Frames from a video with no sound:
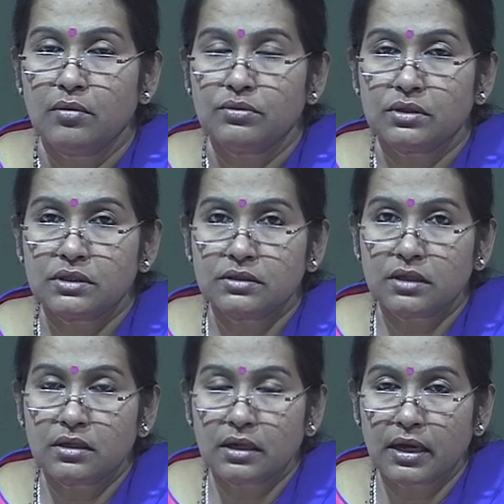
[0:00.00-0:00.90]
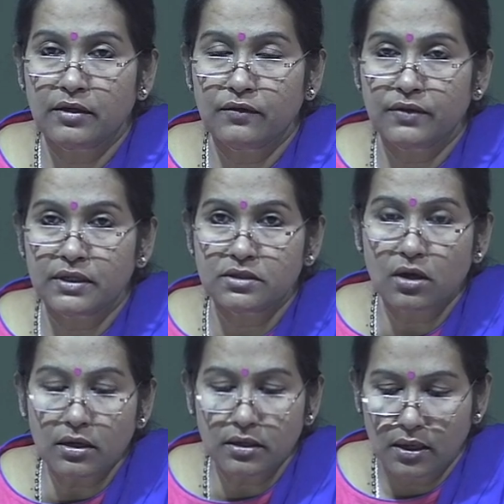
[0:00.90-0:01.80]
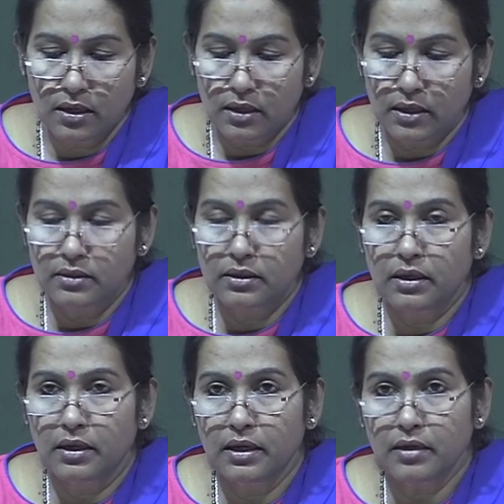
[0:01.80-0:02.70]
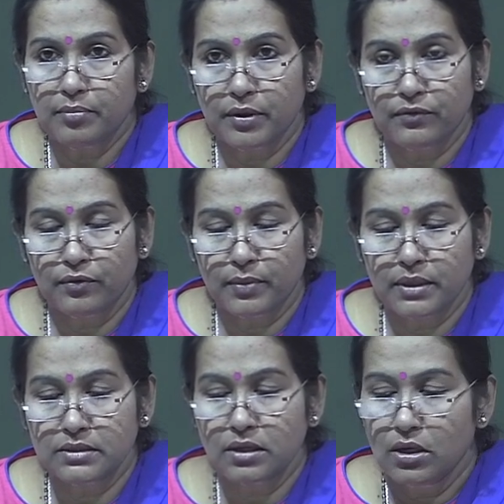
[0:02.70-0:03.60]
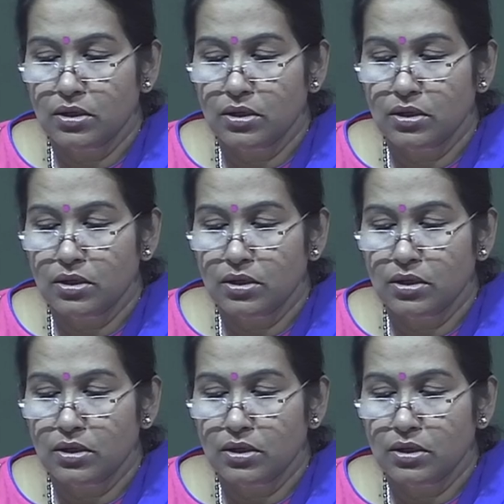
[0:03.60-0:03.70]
certain kind of result in the learning performance.